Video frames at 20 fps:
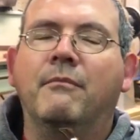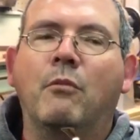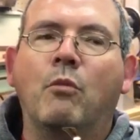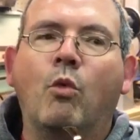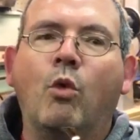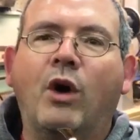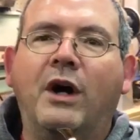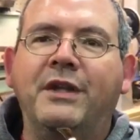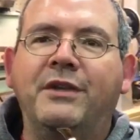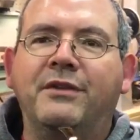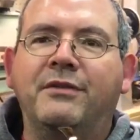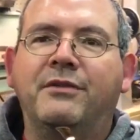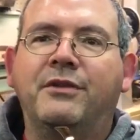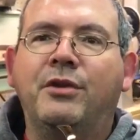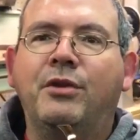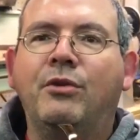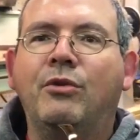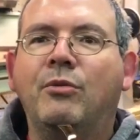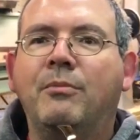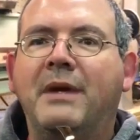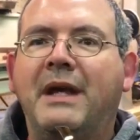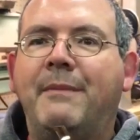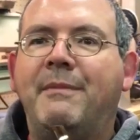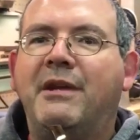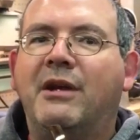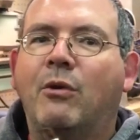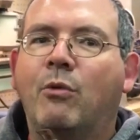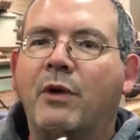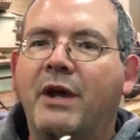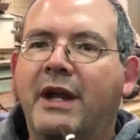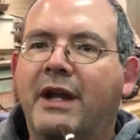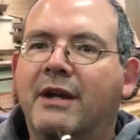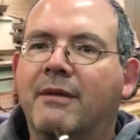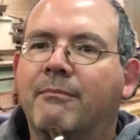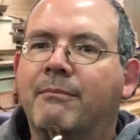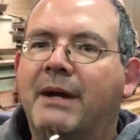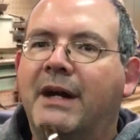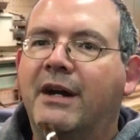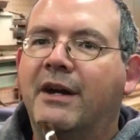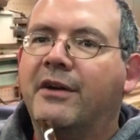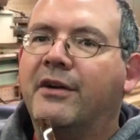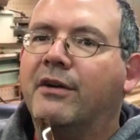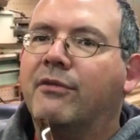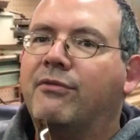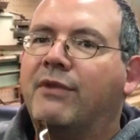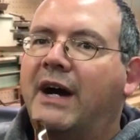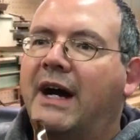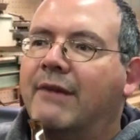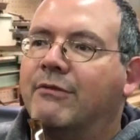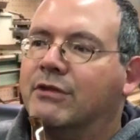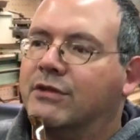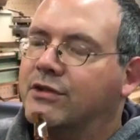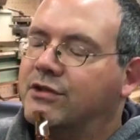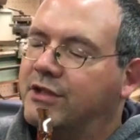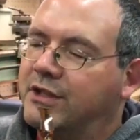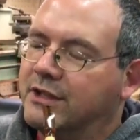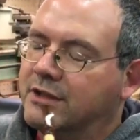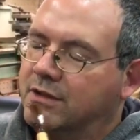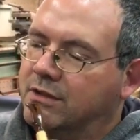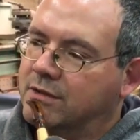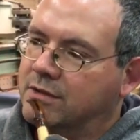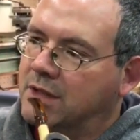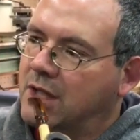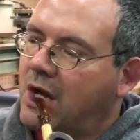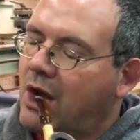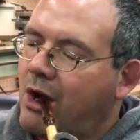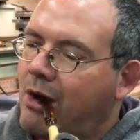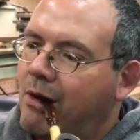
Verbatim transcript: one, two, maybe a week compared to five or six.